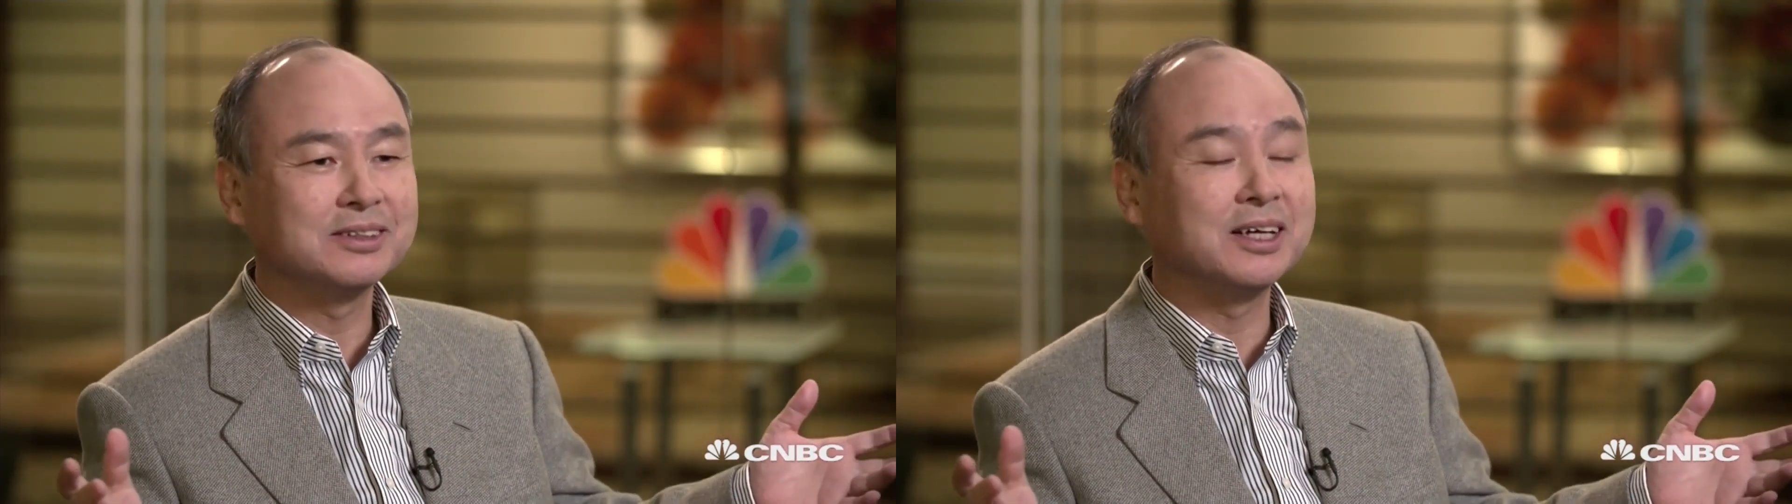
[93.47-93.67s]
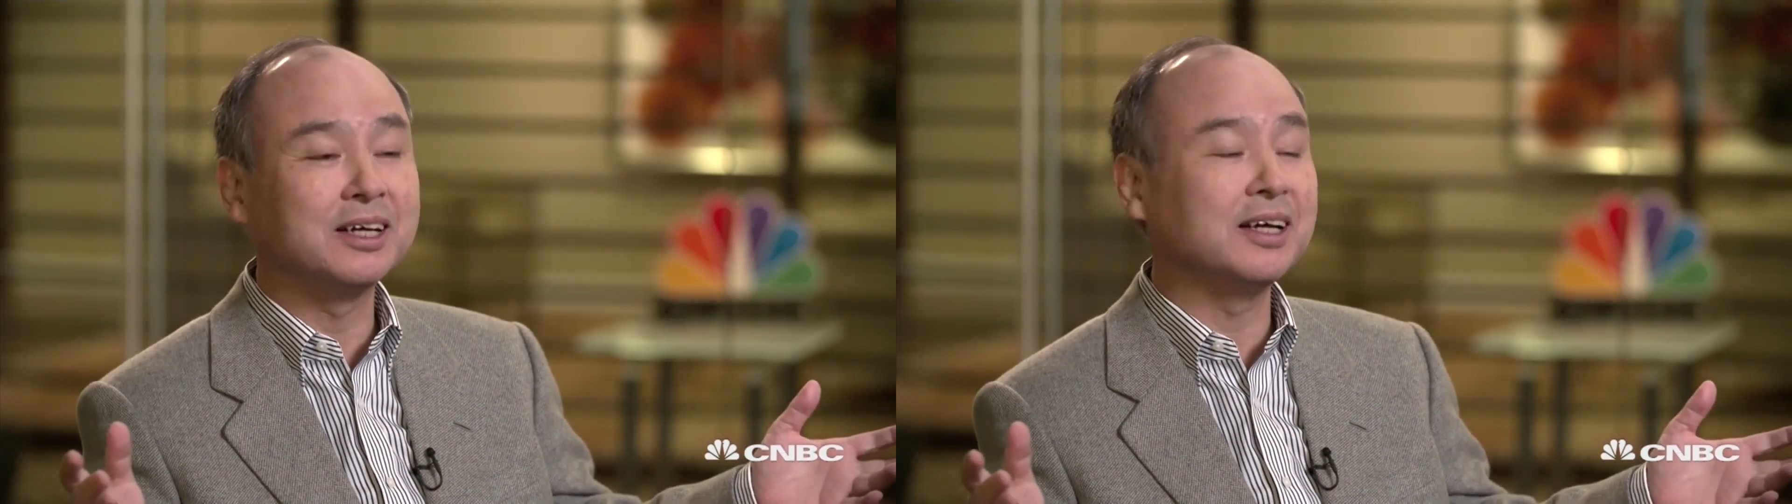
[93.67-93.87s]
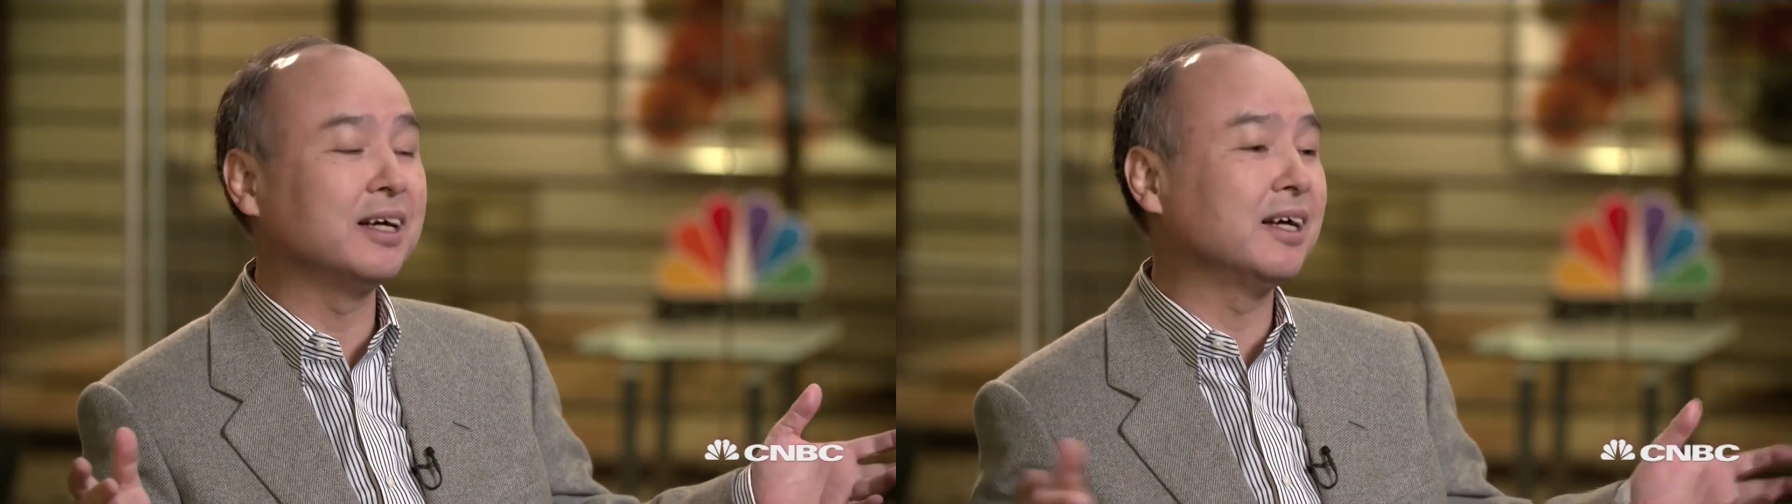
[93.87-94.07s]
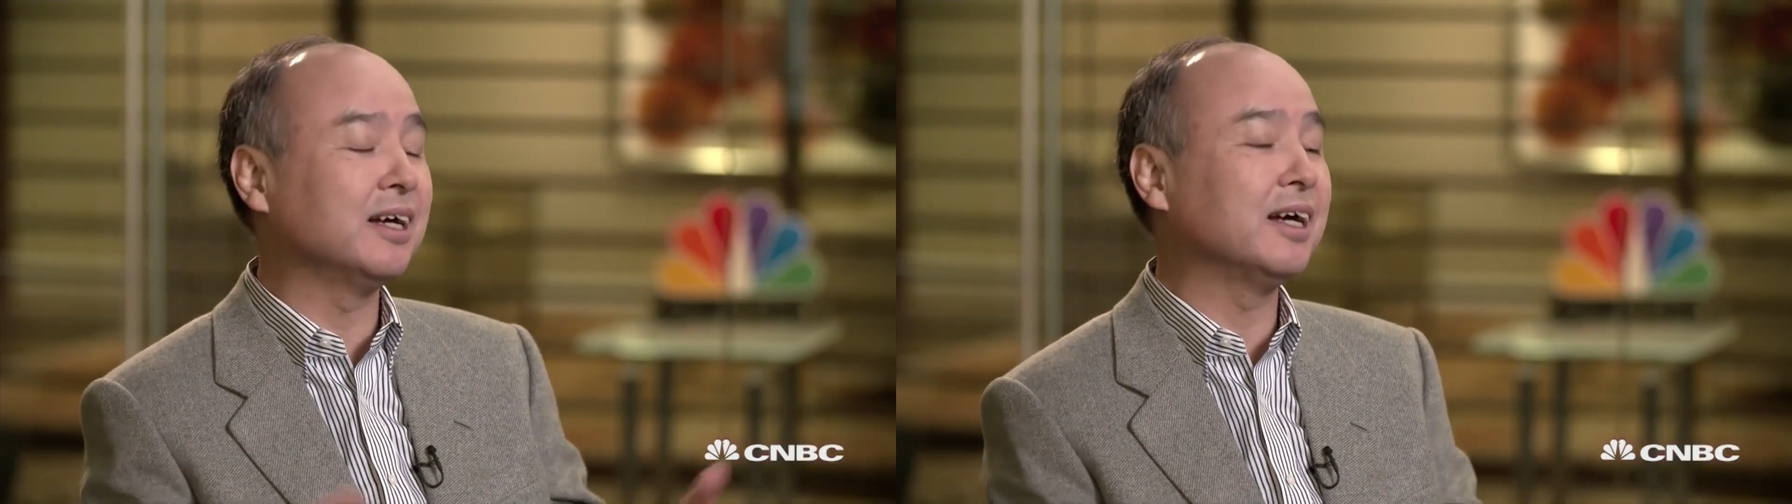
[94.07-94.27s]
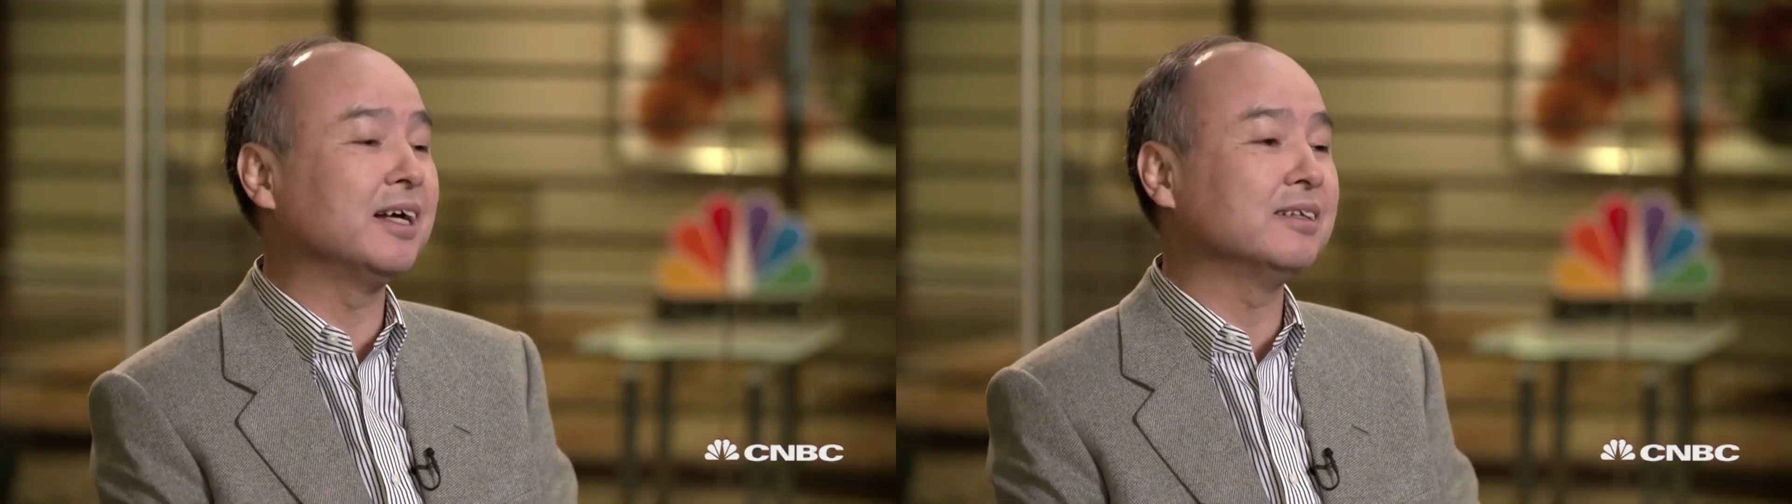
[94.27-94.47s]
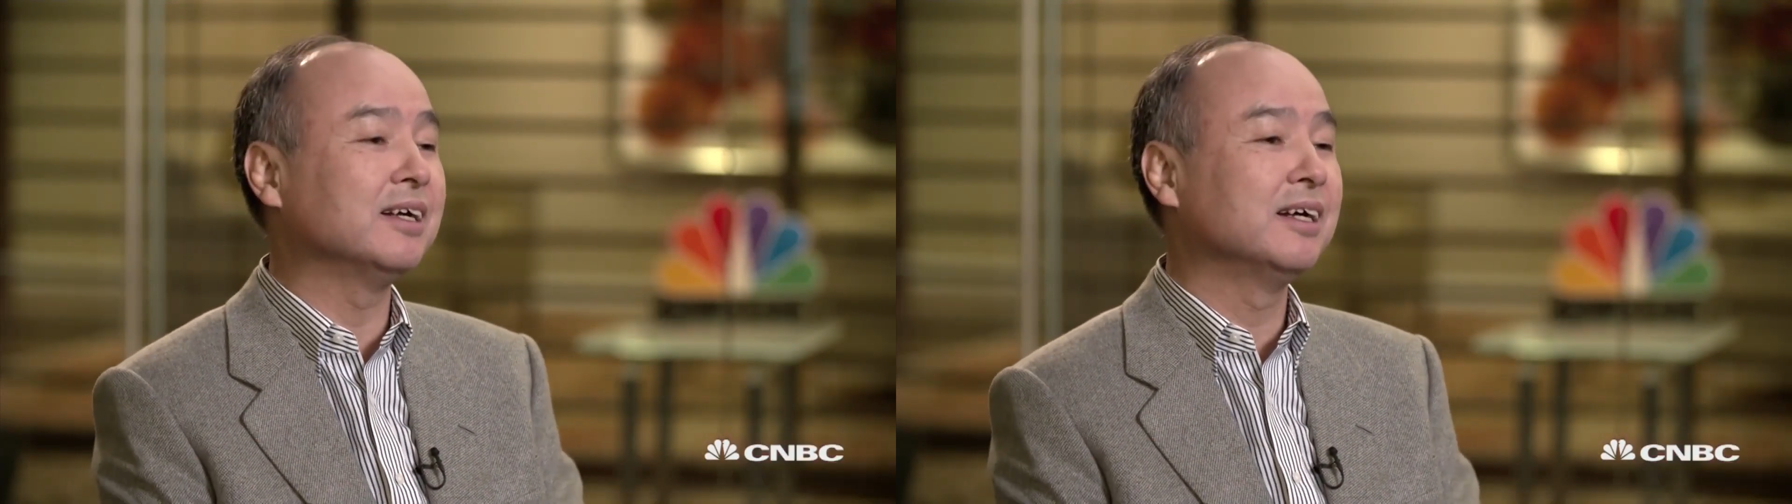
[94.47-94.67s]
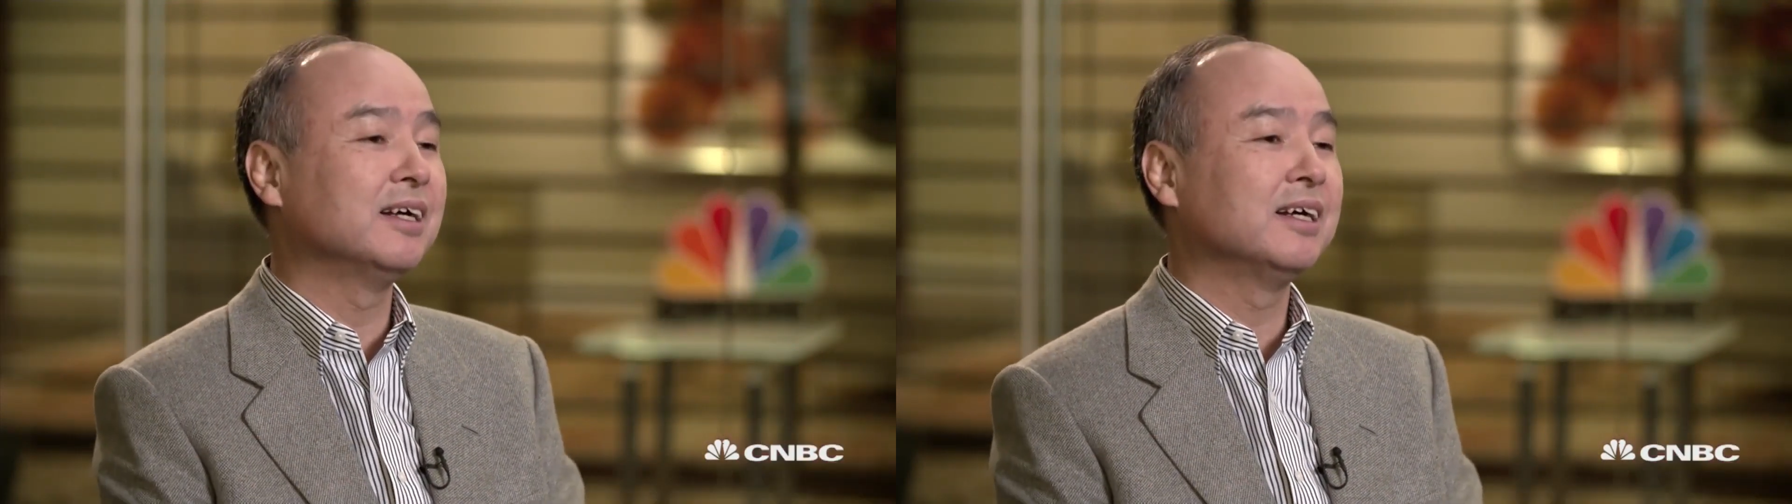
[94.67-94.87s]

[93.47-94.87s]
and